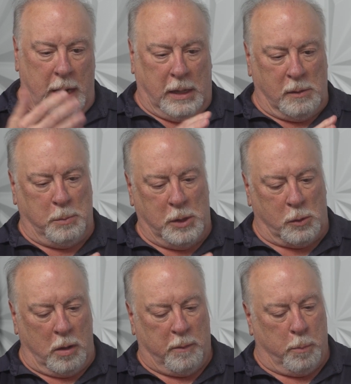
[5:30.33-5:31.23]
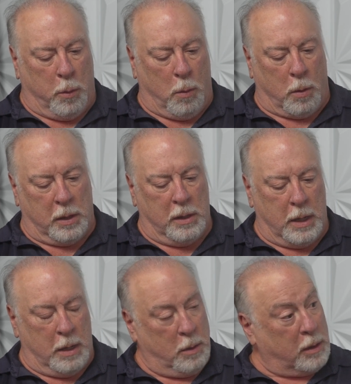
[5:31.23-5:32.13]
it gives me sort of a ball. And
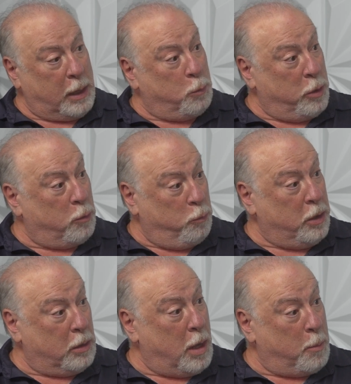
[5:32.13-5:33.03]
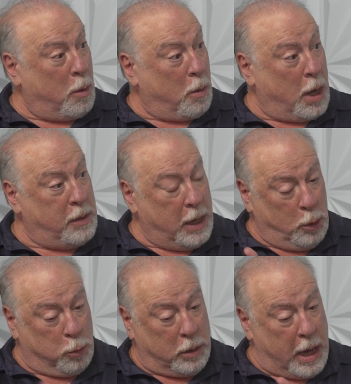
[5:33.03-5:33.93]
then, like with a real MRI, they
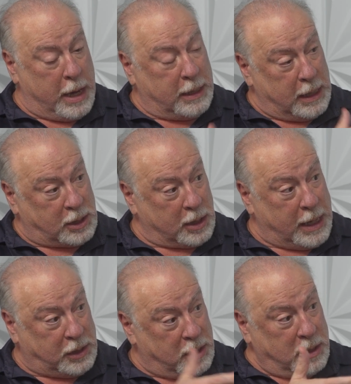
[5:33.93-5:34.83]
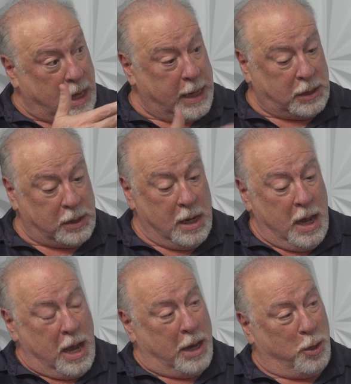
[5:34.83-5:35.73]
look at it, they slice and dice,
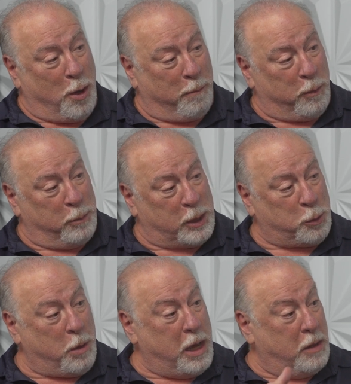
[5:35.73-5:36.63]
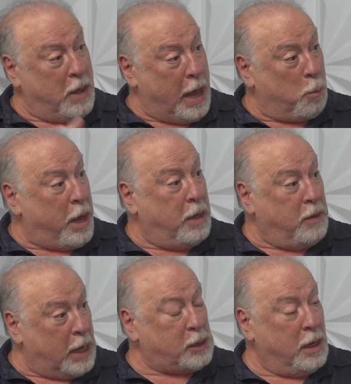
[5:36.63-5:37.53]
and you come from this way and that way,
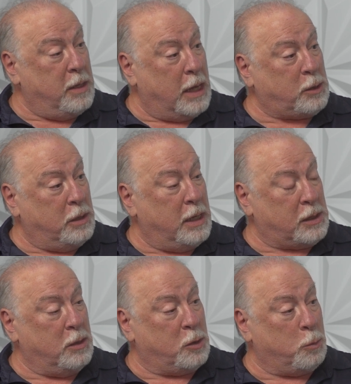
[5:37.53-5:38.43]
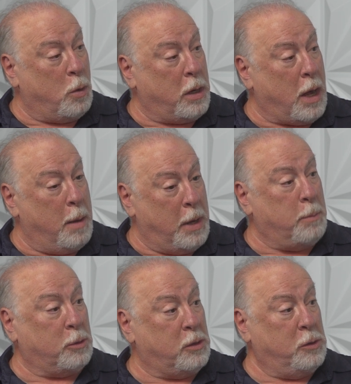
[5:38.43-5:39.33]
and that's in essence what I'm
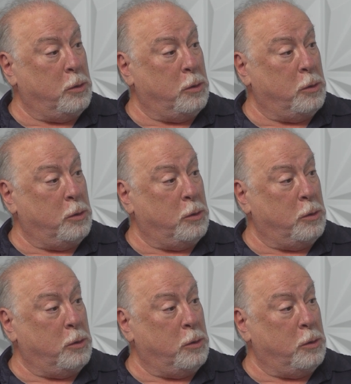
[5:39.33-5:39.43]
able to